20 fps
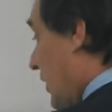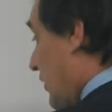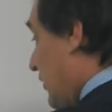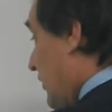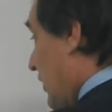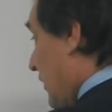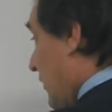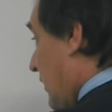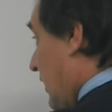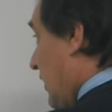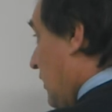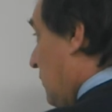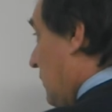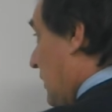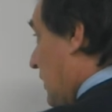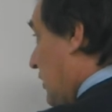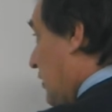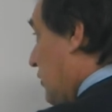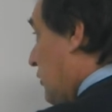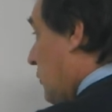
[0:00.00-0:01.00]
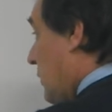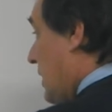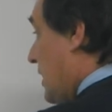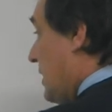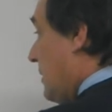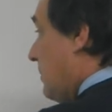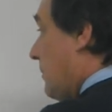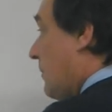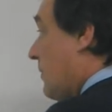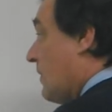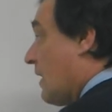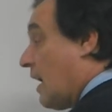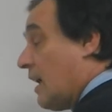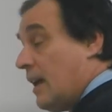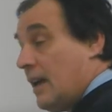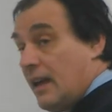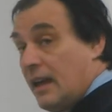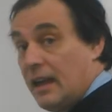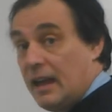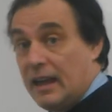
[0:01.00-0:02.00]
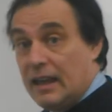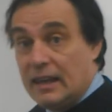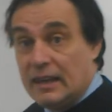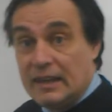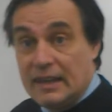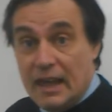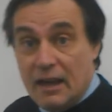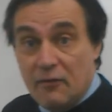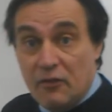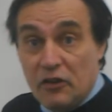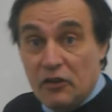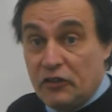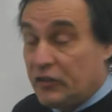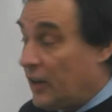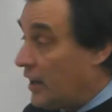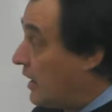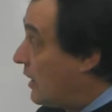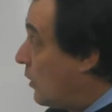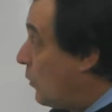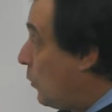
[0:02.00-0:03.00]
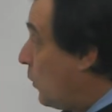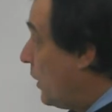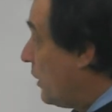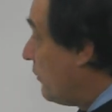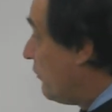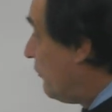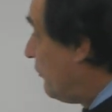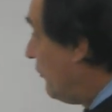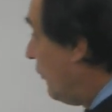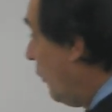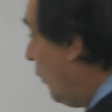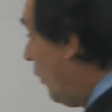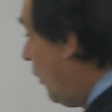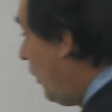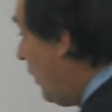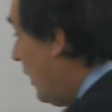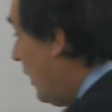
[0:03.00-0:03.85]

7 gives me 3. 11 take away 4